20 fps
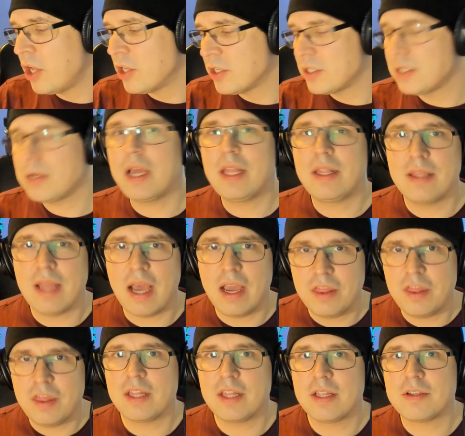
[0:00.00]
So I
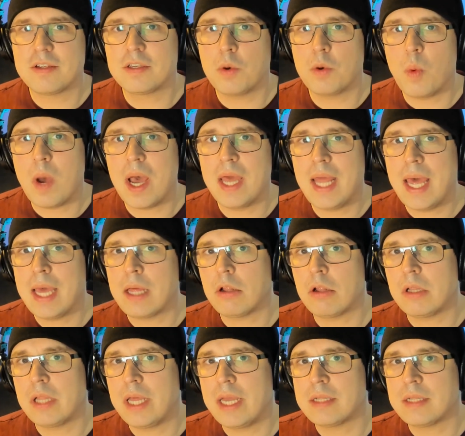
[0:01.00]
think this is a wide
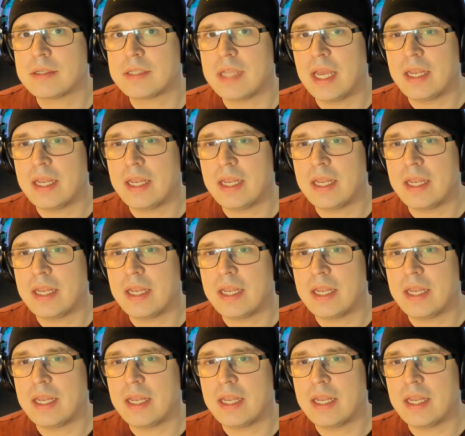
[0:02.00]
angle lens,